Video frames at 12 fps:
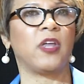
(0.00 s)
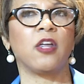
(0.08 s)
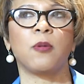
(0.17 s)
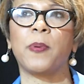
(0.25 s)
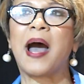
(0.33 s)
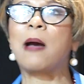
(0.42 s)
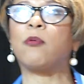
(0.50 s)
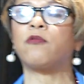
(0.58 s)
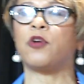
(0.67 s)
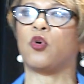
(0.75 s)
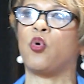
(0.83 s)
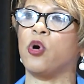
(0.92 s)
Now the Bible
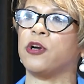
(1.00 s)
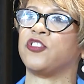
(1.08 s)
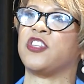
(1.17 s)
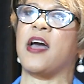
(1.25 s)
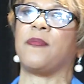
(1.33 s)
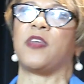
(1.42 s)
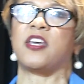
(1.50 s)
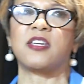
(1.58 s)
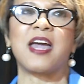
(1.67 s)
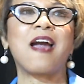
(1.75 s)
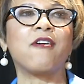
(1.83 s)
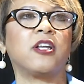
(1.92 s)
records that they
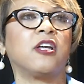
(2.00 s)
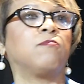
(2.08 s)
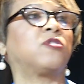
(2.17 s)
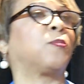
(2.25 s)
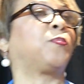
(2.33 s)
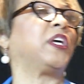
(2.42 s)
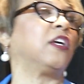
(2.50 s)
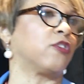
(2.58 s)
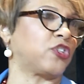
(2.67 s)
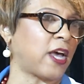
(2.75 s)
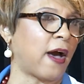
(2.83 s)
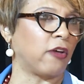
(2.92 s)
carried him to
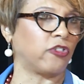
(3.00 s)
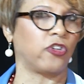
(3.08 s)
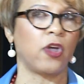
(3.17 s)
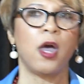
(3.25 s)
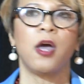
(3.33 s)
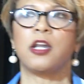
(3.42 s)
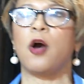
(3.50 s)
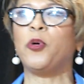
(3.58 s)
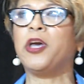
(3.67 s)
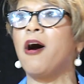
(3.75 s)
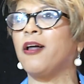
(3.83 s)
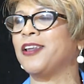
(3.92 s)
Peter's house. Now
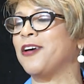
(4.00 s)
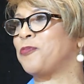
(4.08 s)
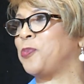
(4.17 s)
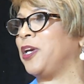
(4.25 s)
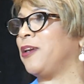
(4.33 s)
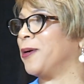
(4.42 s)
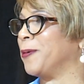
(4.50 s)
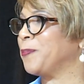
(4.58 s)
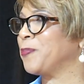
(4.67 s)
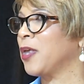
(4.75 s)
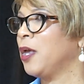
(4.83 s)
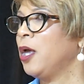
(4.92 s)
we all love Peter.
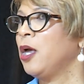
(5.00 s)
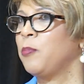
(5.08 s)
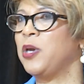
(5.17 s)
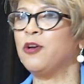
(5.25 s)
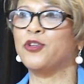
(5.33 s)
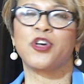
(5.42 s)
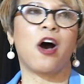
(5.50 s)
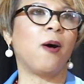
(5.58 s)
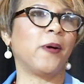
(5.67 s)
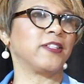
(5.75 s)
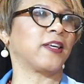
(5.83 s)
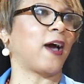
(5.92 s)
Peter's
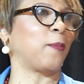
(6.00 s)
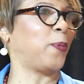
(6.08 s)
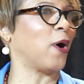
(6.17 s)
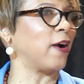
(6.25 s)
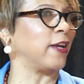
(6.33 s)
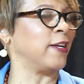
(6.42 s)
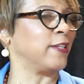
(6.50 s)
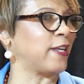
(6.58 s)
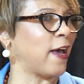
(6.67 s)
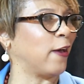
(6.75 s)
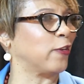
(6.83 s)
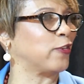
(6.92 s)
always got a party at his
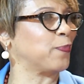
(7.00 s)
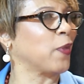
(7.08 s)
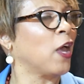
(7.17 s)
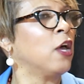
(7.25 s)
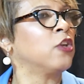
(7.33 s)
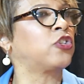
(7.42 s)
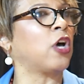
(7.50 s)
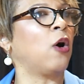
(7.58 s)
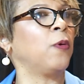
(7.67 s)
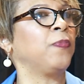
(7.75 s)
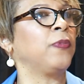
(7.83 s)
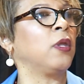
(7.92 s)
house.
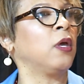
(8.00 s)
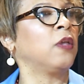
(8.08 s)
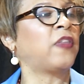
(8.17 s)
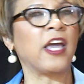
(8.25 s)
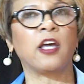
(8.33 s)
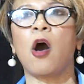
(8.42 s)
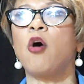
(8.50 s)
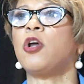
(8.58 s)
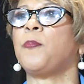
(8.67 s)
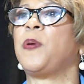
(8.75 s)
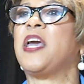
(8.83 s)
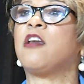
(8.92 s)
So they go
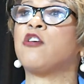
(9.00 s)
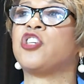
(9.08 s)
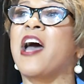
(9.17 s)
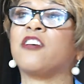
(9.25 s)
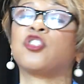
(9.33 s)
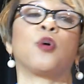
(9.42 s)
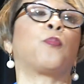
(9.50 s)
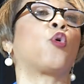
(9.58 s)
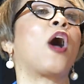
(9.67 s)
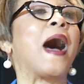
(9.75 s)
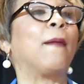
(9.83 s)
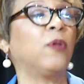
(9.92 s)
to Peter's house. The
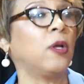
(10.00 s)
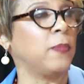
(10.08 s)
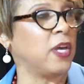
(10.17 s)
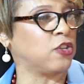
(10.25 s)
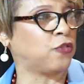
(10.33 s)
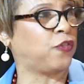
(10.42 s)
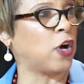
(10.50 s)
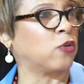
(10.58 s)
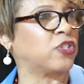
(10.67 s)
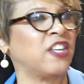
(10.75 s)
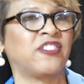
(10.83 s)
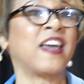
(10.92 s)
problem is,
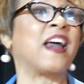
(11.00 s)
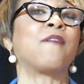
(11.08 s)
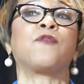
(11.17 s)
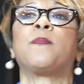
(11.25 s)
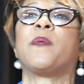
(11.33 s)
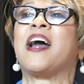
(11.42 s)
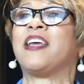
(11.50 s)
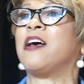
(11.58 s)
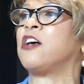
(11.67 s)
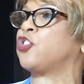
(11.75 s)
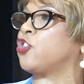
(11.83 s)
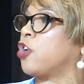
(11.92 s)
folks, is that everybody
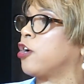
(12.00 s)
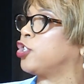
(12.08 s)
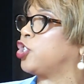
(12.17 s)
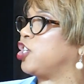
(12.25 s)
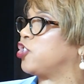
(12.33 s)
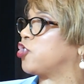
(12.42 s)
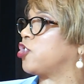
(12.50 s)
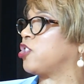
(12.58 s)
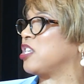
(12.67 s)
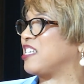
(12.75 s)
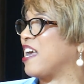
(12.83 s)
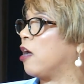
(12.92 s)
else has heard Jesus is
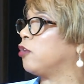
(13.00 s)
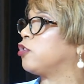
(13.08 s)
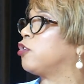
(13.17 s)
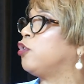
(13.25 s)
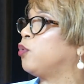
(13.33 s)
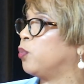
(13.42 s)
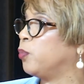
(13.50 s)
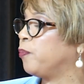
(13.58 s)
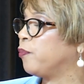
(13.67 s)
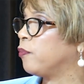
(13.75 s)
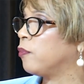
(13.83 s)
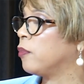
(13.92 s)
in town too.
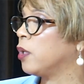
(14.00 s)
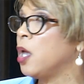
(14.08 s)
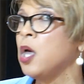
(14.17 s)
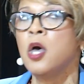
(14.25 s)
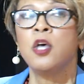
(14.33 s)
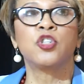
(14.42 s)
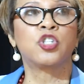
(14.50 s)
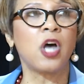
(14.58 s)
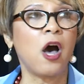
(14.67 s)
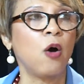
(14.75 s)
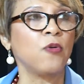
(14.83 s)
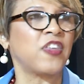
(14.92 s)
So
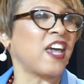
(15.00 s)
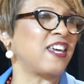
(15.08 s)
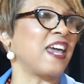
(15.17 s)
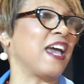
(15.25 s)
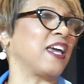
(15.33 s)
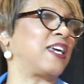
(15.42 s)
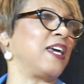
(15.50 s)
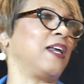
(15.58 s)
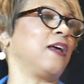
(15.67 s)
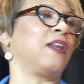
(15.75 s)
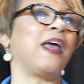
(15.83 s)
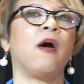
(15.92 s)
they can't get
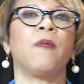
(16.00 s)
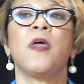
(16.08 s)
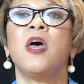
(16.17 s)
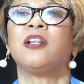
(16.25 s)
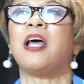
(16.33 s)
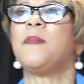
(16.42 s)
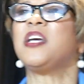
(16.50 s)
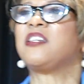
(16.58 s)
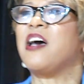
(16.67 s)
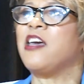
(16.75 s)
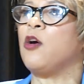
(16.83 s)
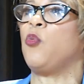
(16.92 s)
in. Now, let me
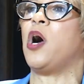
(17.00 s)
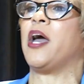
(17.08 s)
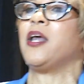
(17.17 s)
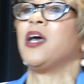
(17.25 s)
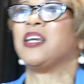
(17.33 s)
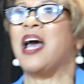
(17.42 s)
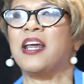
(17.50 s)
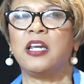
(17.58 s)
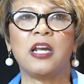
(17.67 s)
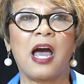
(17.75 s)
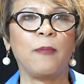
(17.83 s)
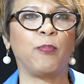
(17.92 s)
tell you what
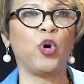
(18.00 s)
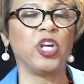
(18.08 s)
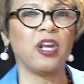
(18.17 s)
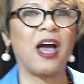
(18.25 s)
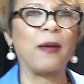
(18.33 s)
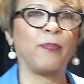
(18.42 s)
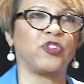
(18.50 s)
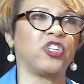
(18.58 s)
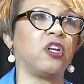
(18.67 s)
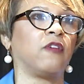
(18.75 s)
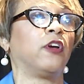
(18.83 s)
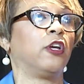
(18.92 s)

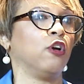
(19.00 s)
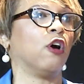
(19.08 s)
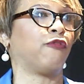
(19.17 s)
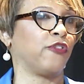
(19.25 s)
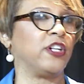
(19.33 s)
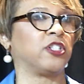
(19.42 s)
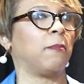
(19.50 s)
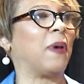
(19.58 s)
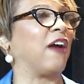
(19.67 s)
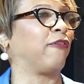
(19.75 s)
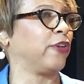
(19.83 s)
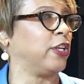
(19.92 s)
99.9% of your friends and
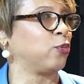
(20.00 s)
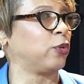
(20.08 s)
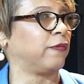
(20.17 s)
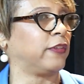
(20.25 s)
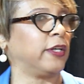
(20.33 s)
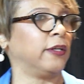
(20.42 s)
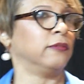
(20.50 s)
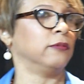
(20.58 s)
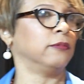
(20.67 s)
my friends would have done.